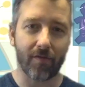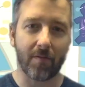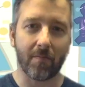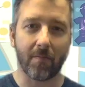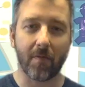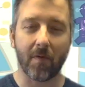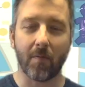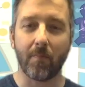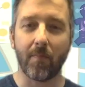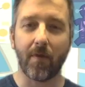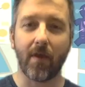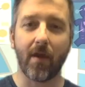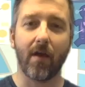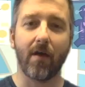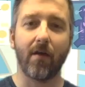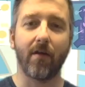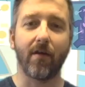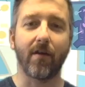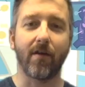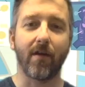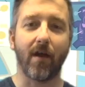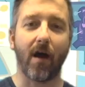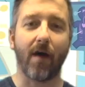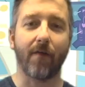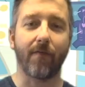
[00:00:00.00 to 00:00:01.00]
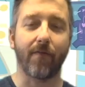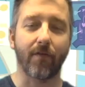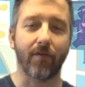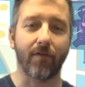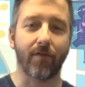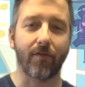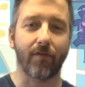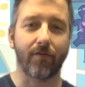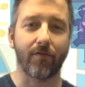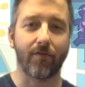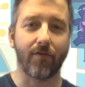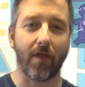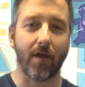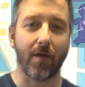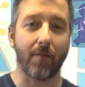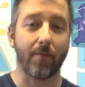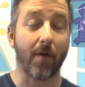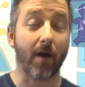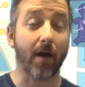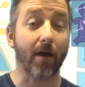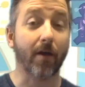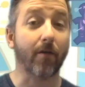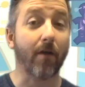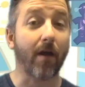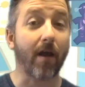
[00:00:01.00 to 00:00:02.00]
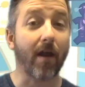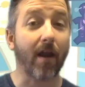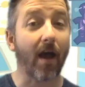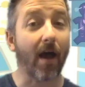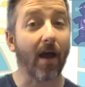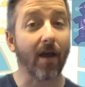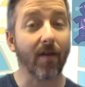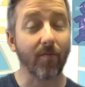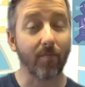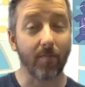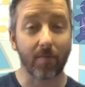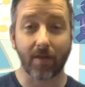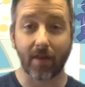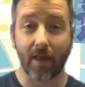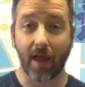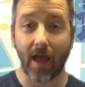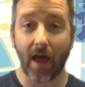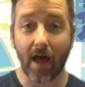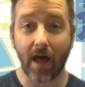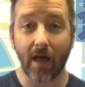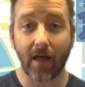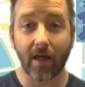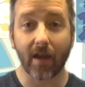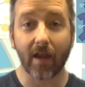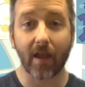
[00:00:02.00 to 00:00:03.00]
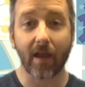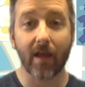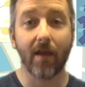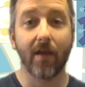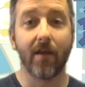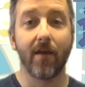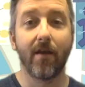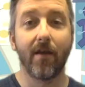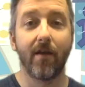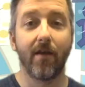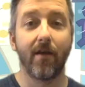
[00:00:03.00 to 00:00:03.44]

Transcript: them a meal, and offers them great hospitality.